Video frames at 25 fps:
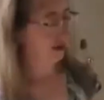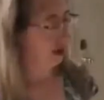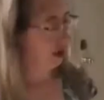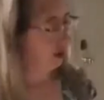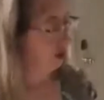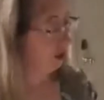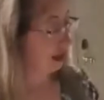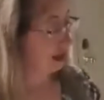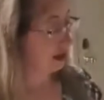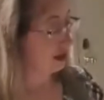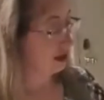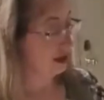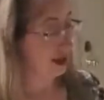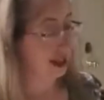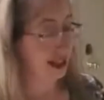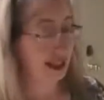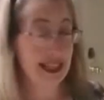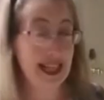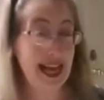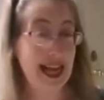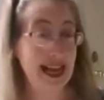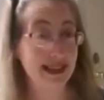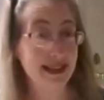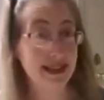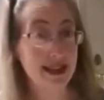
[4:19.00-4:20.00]
Okay, so the
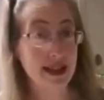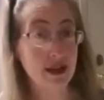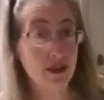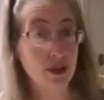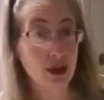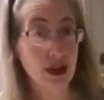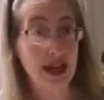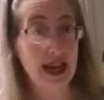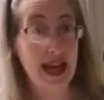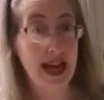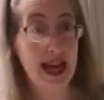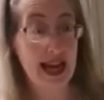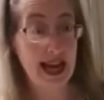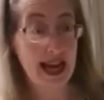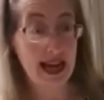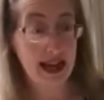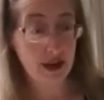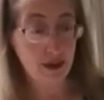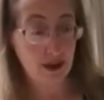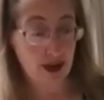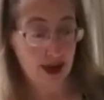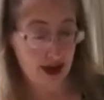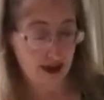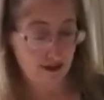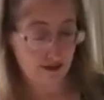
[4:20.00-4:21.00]
last thing we're going to add,
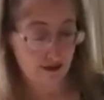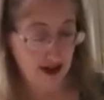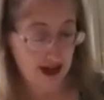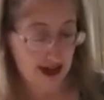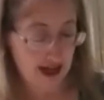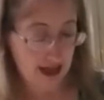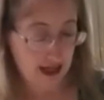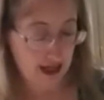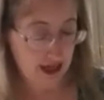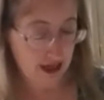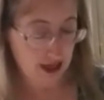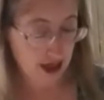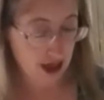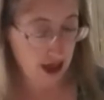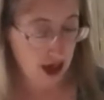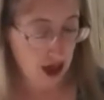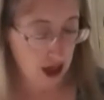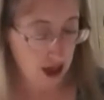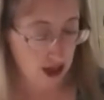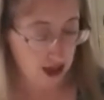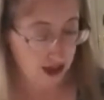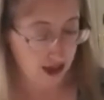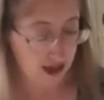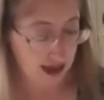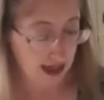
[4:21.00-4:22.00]
we have right here
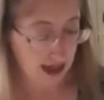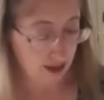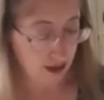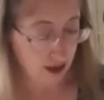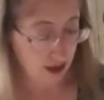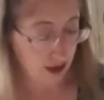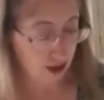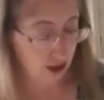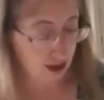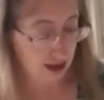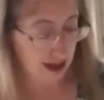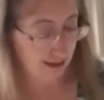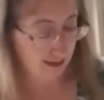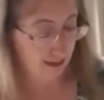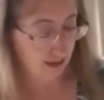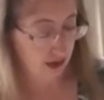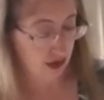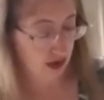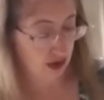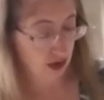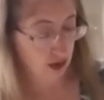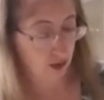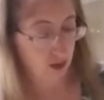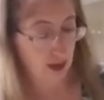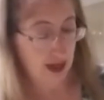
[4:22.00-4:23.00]
our sour cream.
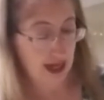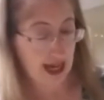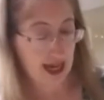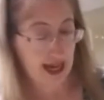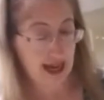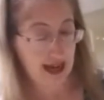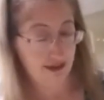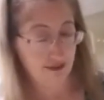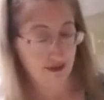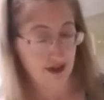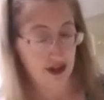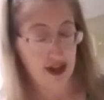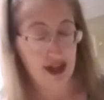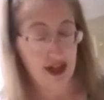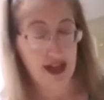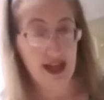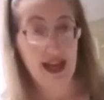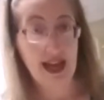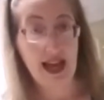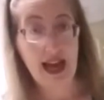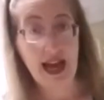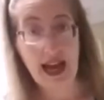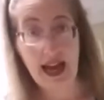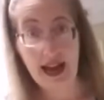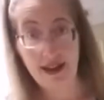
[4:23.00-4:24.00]
So we have
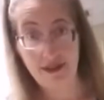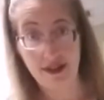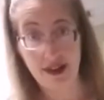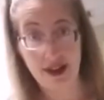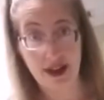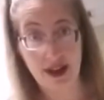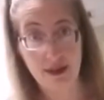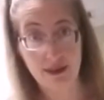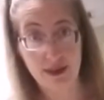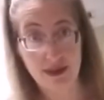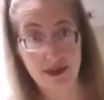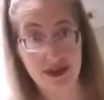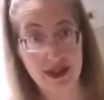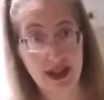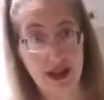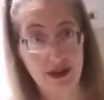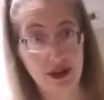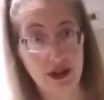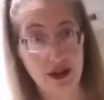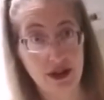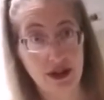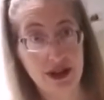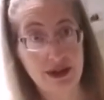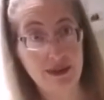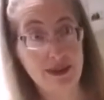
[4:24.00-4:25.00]
1/2 cup of sour
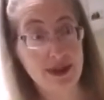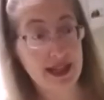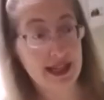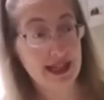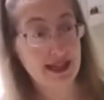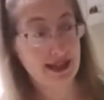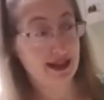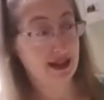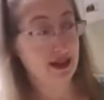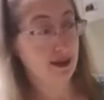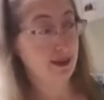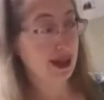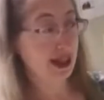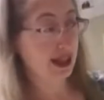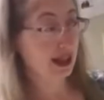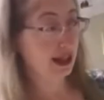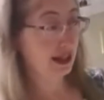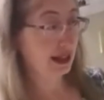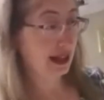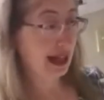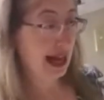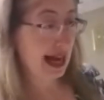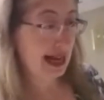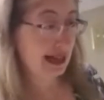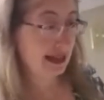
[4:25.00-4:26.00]
cream, and that's going to be the
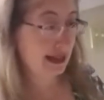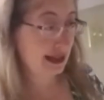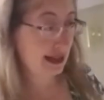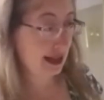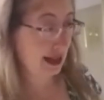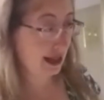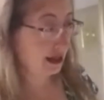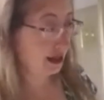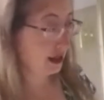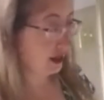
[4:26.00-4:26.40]
last thing to